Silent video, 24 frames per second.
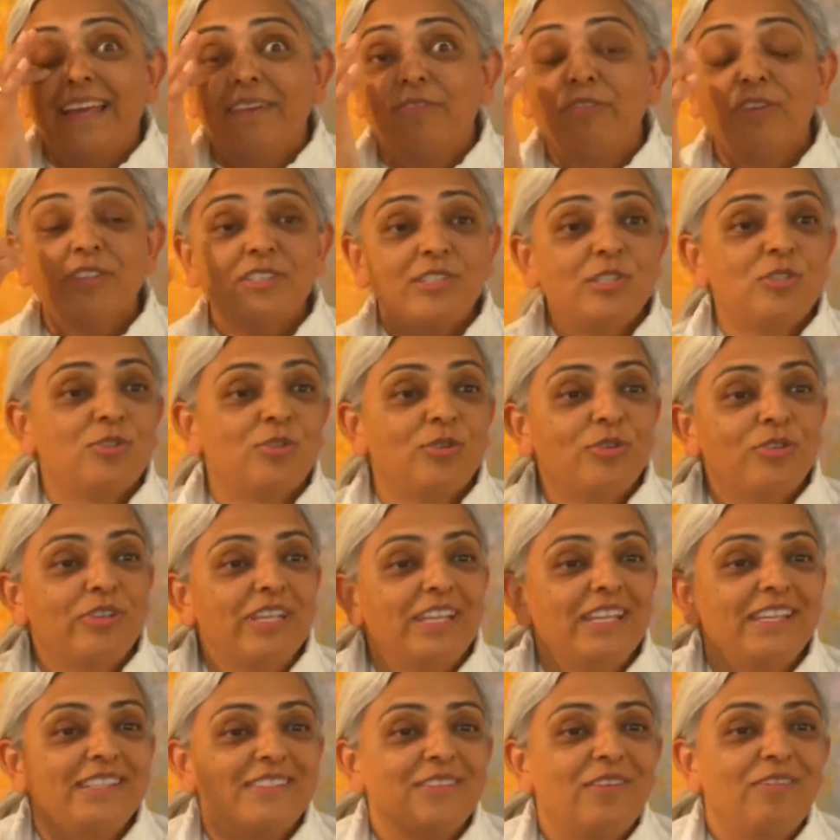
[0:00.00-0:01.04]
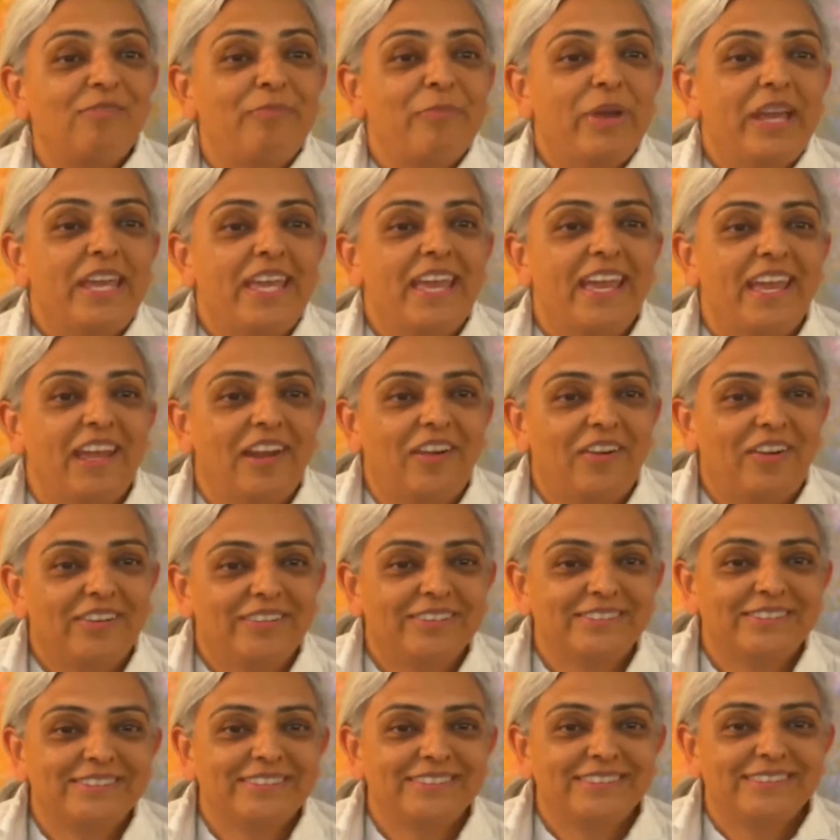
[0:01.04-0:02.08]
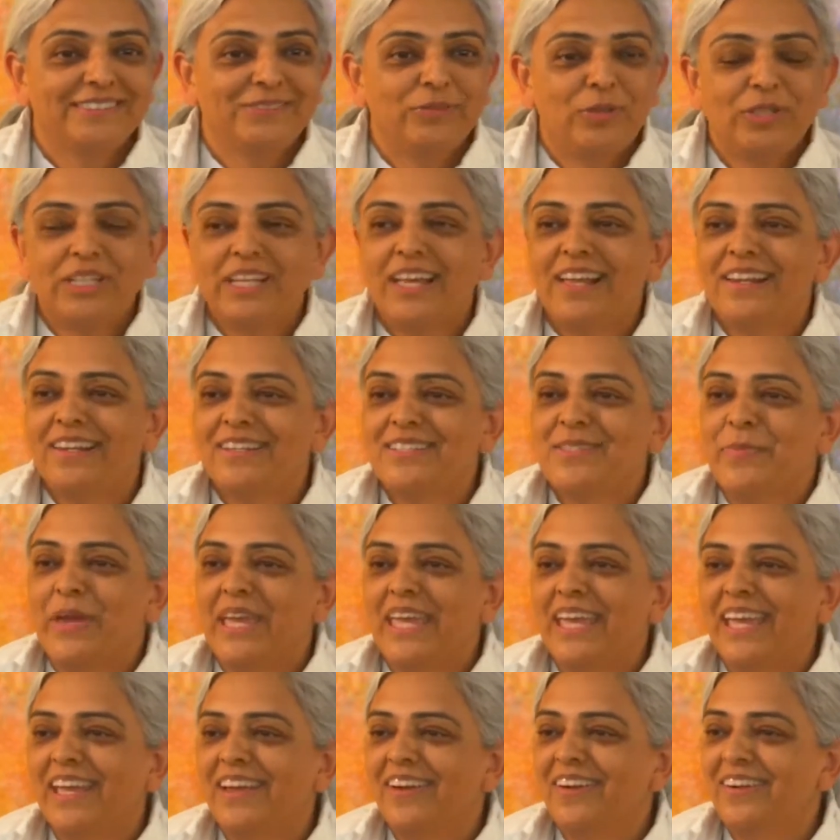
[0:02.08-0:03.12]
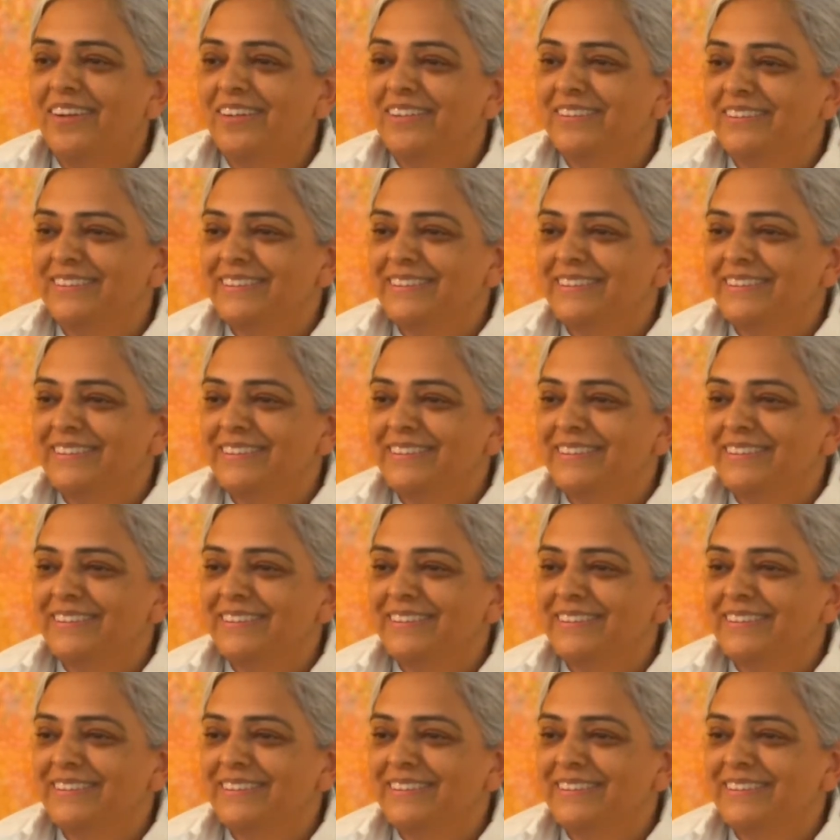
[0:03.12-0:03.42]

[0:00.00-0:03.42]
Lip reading: First story is of my hair. What color is my hair?